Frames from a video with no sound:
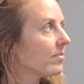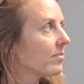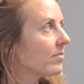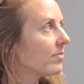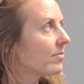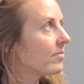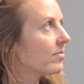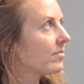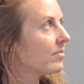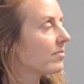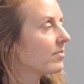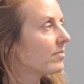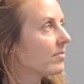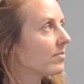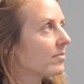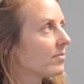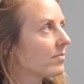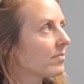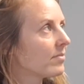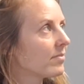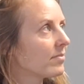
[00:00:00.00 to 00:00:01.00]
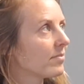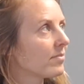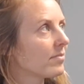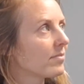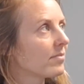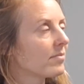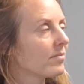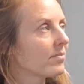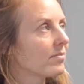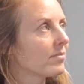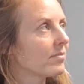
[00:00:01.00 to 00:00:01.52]

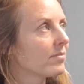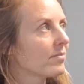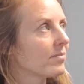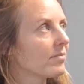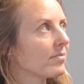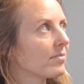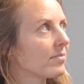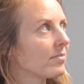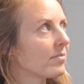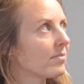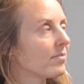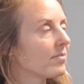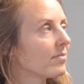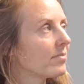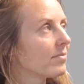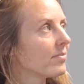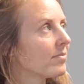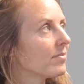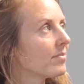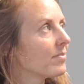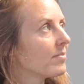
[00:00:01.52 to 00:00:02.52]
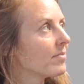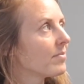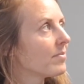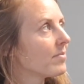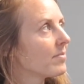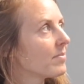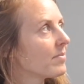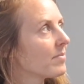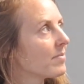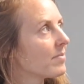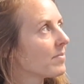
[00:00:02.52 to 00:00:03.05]

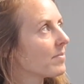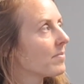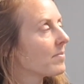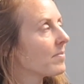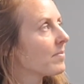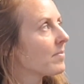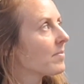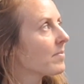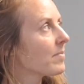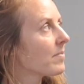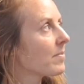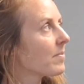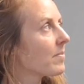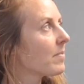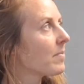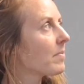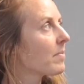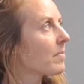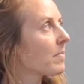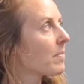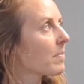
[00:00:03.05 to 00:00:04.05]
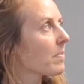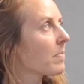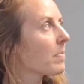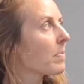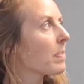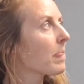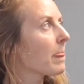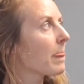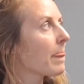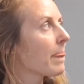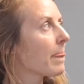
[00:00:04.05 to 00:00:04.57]

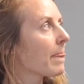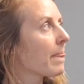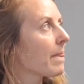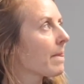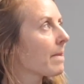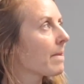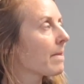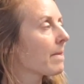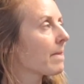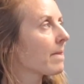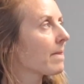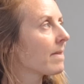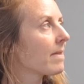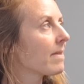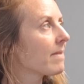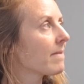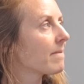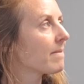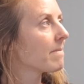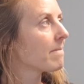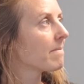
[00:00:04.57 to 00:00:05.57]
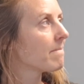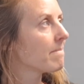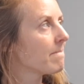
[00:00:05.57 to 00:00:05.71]
(silent)